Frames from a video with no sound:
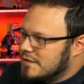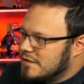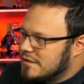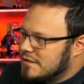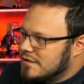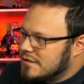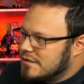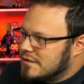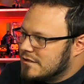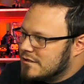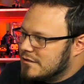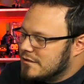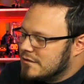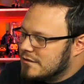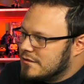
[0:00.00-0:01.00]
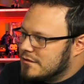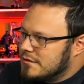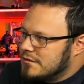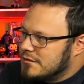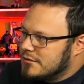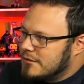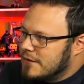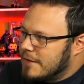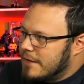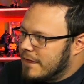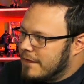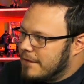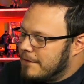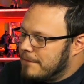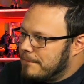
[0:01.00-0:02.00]

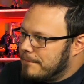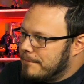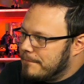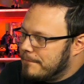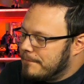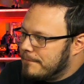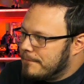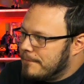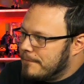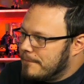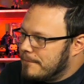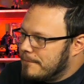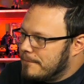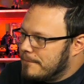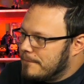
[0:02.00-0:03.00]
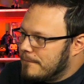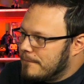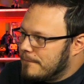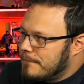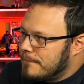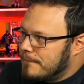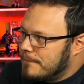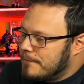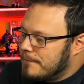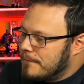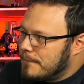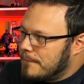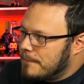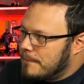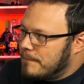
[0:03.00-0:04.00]

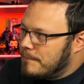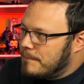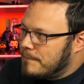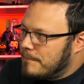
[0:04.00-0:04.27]
The person shown says nothing.